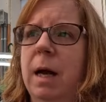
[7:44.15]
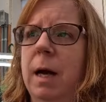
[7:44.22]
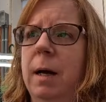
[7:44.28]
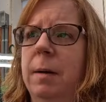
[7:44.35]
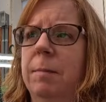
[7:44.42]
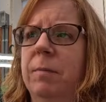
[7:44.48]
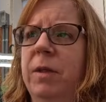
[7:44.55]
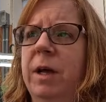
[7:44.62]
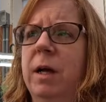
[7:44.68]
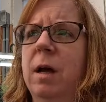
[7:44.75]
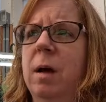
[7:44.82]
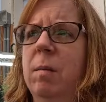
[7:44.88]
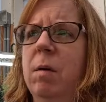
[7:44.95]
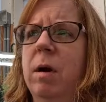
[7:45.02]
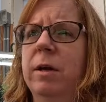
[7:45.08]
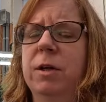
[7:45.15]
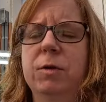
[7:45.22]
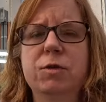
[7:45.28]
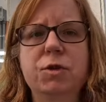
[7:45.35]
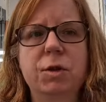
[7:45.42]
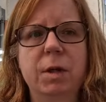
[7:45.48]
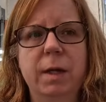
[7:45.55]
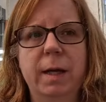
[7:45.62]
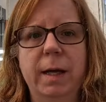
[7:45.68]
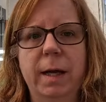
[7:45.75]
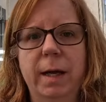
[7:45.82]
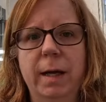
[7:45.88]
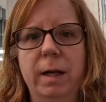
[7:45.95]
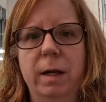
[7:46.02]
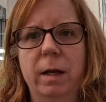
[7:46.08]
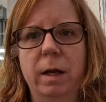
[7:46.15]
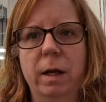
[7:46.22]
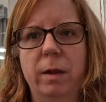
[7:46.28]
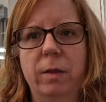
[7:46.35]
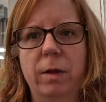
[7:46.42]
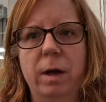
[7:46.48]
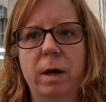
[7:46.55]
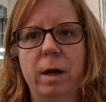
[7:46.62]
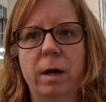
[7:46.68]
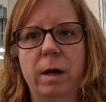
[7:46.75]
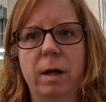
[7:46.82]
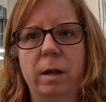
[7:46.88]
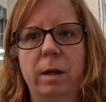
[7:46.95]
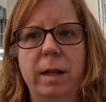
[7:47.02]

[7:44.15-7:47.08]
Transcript: They come on usually in the